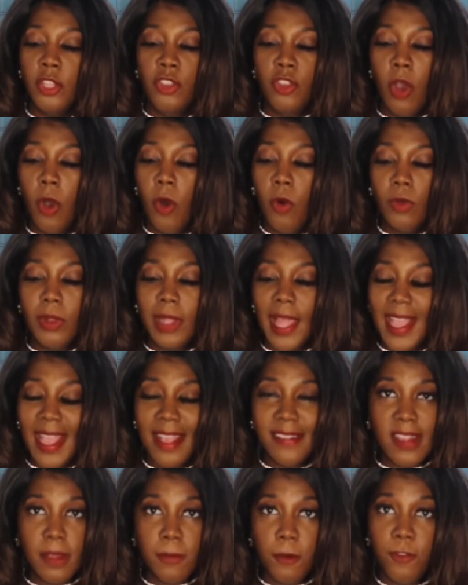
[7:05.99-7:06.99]

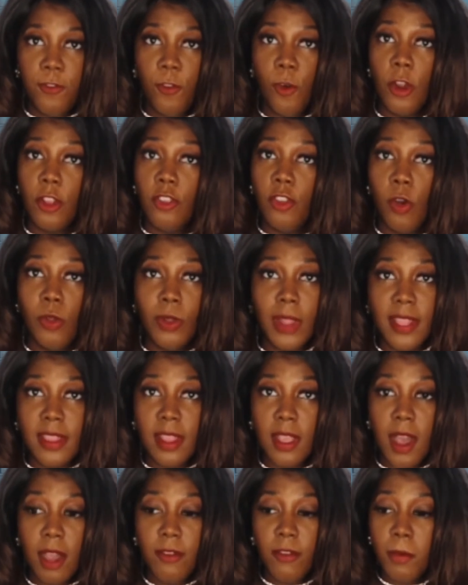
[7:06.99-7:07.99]
I said before, don't let
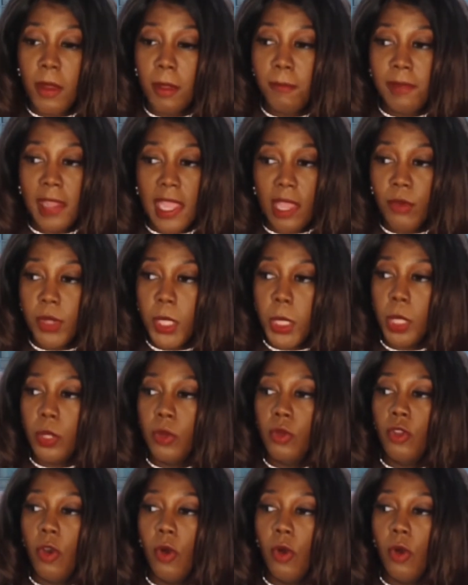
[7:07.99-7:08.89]
the government play with you.